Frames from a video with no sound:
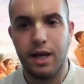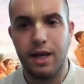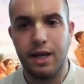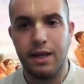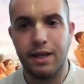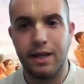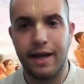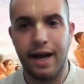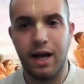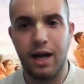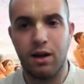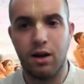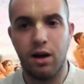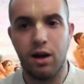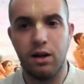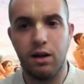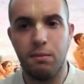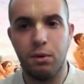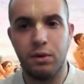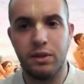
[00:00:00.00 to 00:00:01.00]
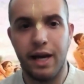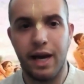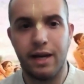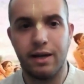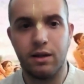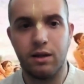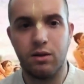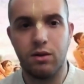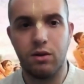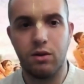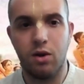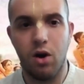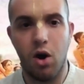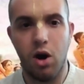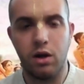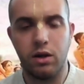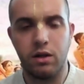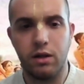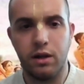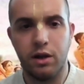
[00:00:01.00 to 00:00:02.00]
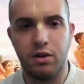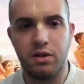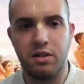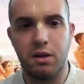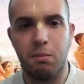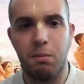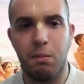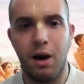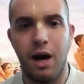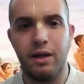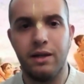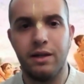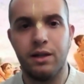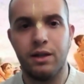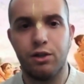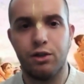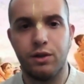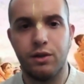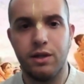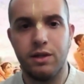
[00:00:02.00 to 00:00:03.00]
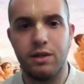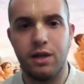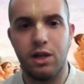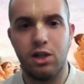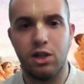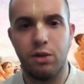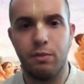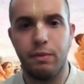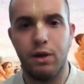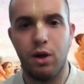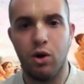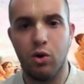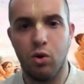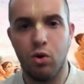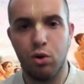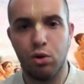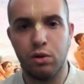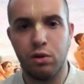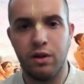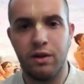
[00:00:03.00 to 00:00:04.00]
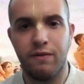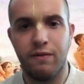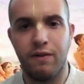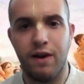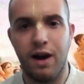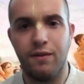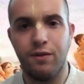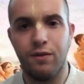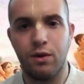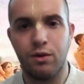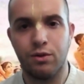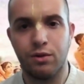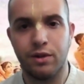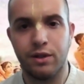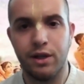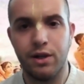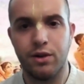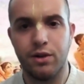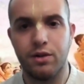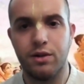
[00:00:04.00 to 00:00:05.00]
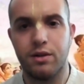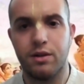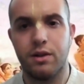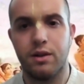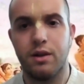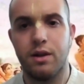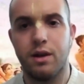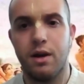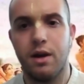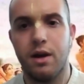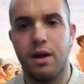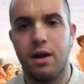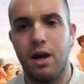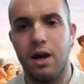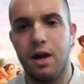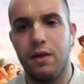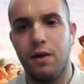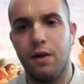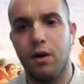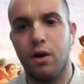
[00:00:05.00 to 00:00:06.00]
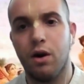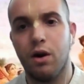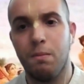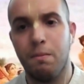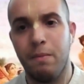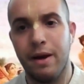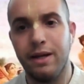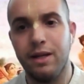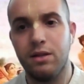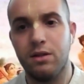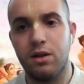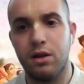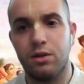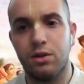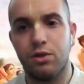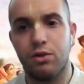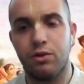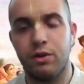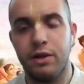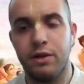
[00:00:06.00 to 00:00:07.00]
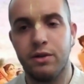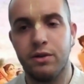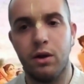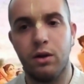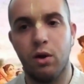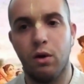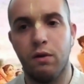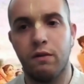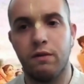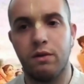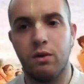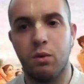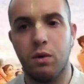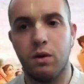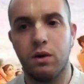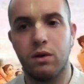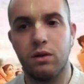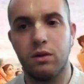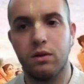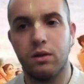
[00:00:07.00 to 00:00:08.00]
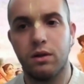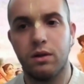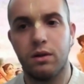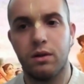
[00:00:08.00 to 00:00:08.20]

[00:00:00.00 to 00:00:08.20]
In the Calcutta Botanical Garden, there is a banyan tree said to be older than 500 years, and there are many such trees all over the world.